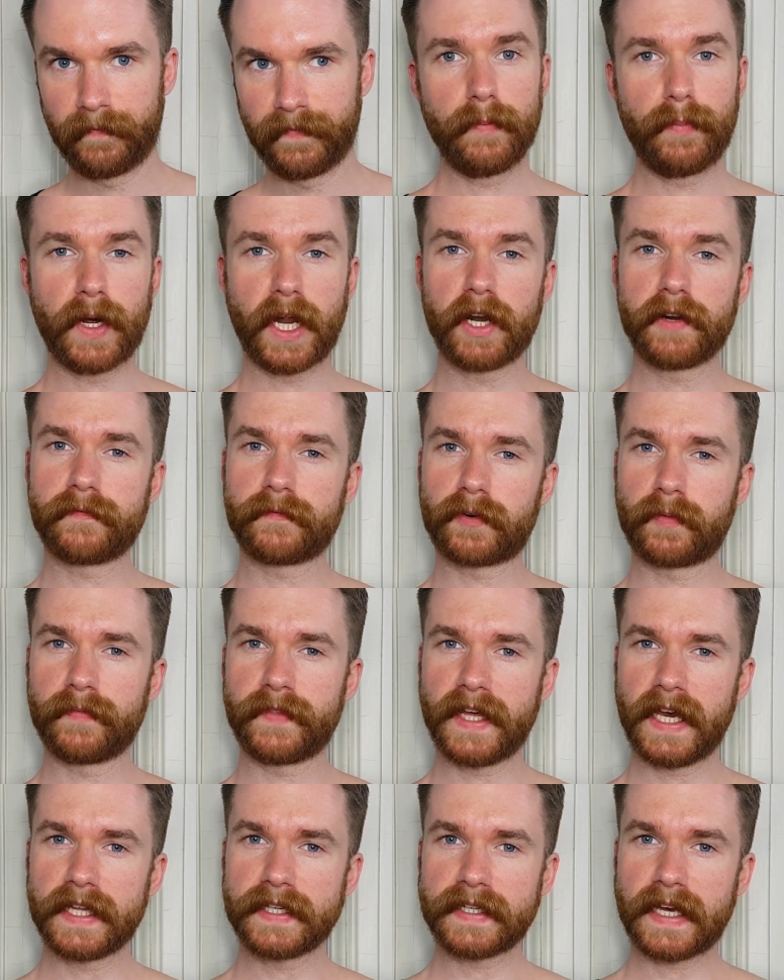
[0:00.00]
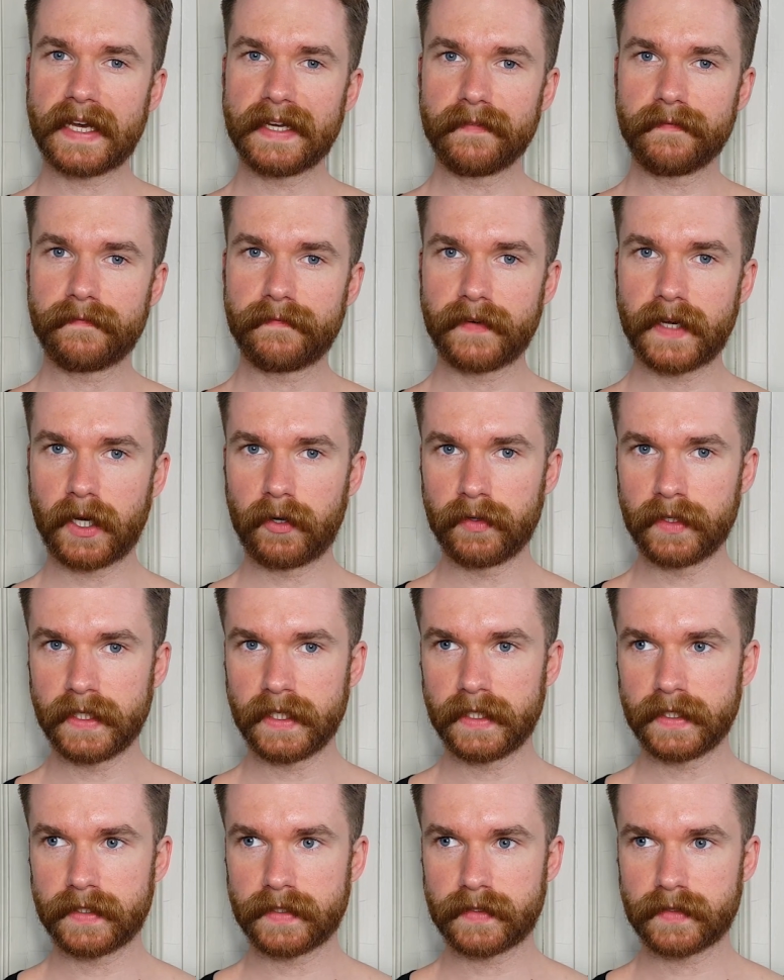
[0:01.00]
Apart from that, I found
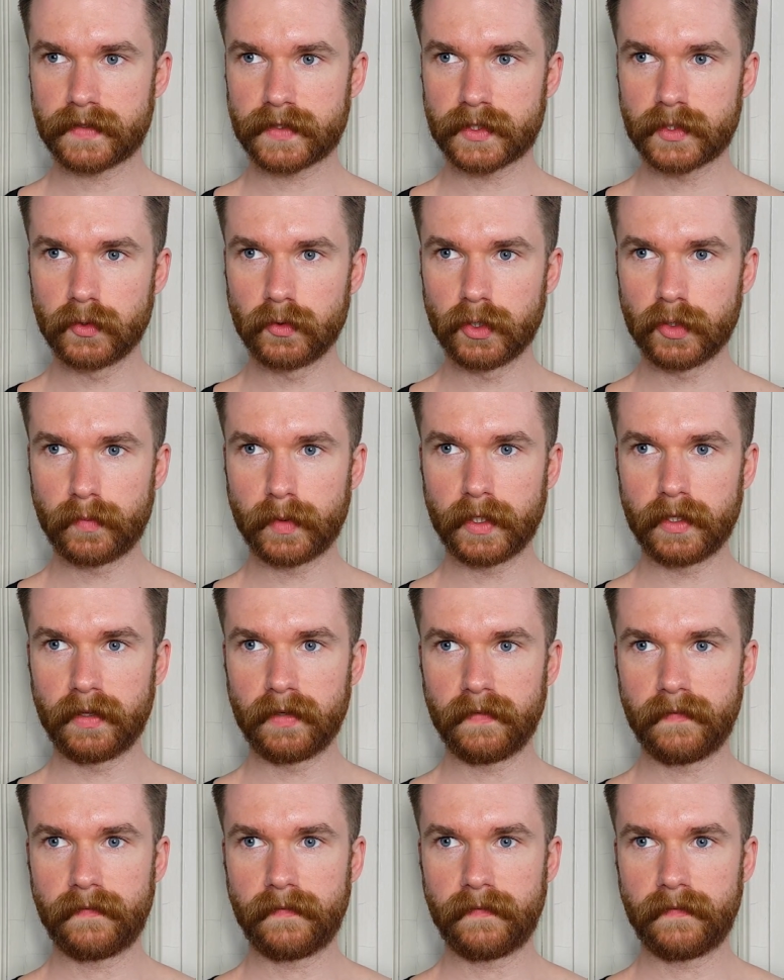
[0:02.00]
it suitable